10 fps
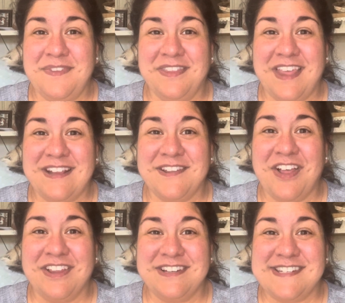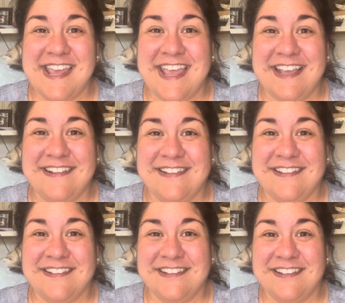That's all it takes.
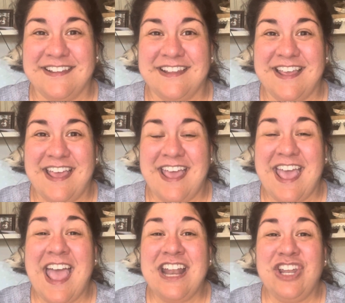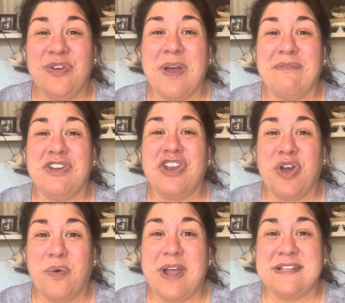And you have
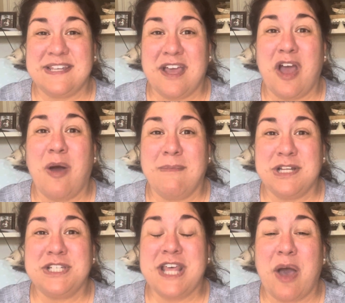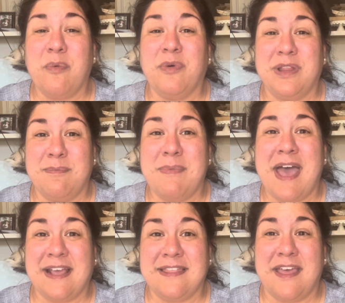no idea how much that will
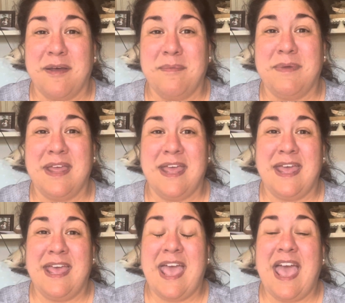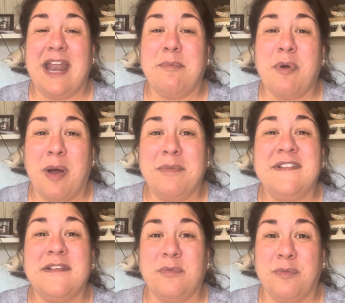impact them. And I
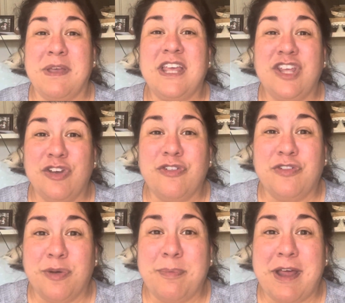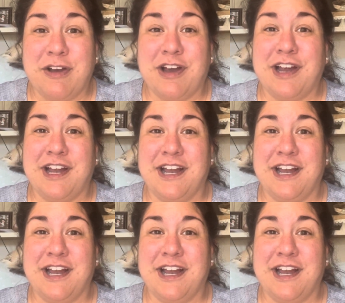promise it will make you feel better.